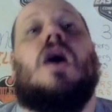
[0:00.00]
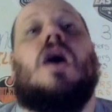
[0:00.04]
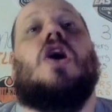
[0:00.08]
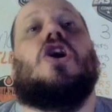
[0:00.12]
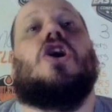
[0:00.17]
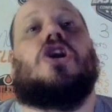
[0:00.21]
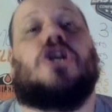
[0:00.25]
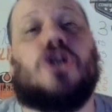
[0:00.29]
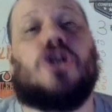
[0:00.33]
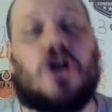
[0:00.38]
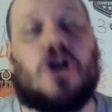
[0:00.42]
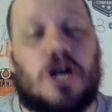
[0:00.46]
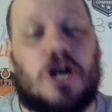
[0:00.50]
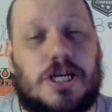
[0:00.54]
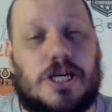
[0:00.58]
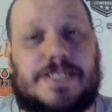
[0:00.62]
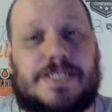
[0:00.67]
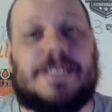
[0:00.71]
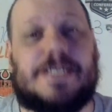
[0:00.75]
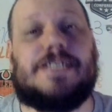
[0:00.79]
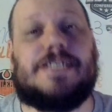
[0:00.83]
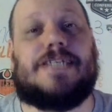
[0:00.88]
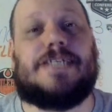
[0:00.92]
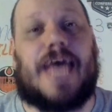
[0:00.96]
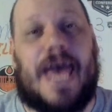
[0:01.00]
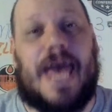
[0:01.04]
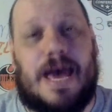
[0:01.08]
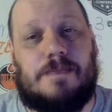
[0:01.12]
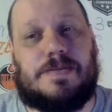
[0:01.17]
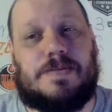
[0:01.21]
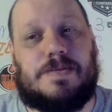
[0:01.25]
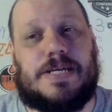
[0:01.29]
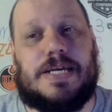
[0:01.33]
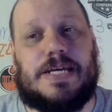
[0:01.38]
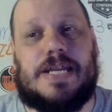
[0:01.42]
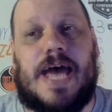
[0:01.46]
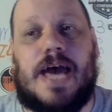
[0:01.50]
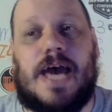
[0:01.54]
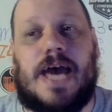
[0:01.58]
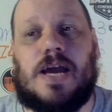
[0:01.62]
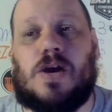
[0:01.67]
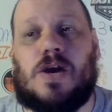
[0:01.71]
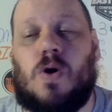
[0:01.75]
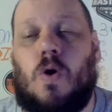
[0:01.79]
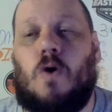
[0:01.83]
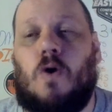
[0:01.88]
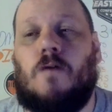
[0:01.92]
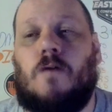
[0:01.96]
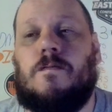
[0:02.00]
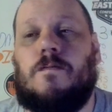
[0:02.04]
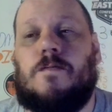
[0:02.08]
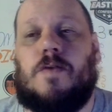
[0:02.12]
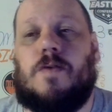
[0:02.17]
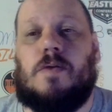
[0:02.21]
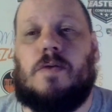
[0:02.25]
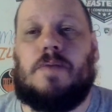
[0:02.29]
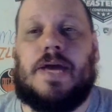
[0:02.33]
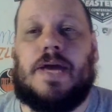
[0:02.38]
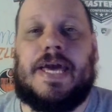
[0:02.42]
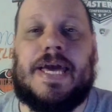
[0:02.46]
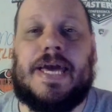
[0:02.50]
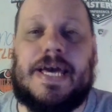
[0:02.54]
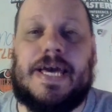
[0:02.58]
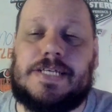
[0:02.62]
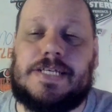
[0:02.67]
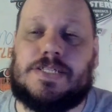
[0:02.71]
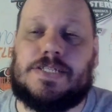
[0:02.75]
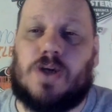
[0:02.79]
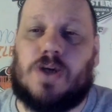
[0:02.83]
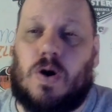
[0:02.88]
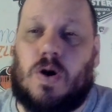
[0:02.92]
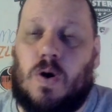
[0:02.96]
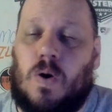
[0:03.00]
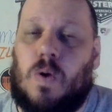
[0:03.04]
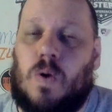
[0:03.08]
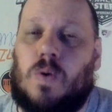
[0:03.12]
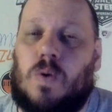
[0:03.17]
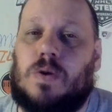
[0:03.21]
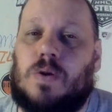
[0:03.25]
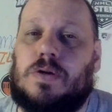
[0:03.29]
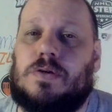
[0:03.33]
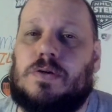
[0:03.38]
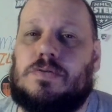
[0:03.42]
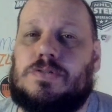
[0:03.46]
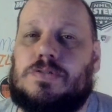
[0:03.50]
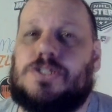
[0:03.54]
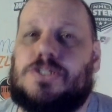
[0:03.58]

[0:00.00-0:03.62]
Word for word: Nurse's empty net goal from his own